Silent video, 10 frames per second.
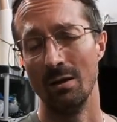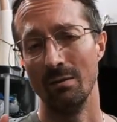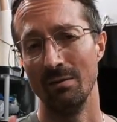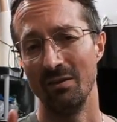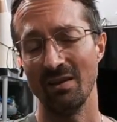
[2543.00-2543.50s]

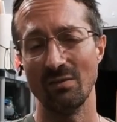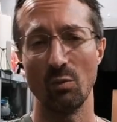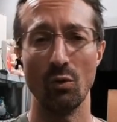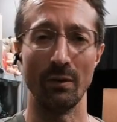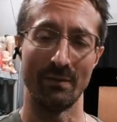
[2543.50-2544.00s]
7
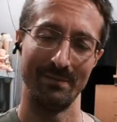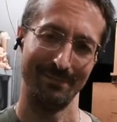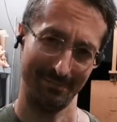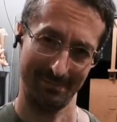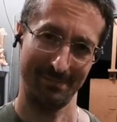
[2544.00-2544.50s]
points.
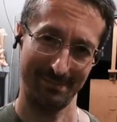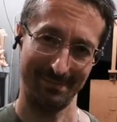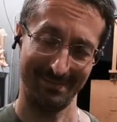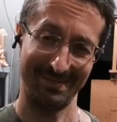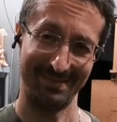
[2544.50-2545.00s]

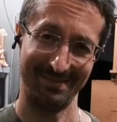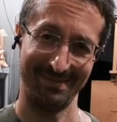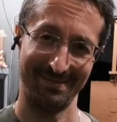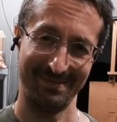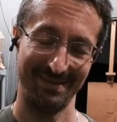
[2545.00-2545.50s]

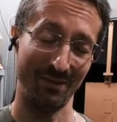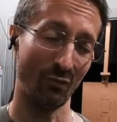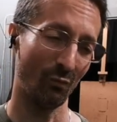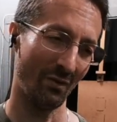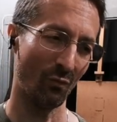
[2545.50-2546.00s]
There's a
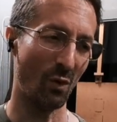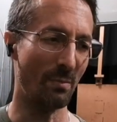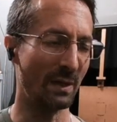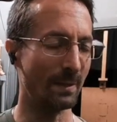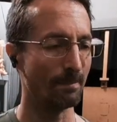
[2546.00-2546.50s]
reason why I paint.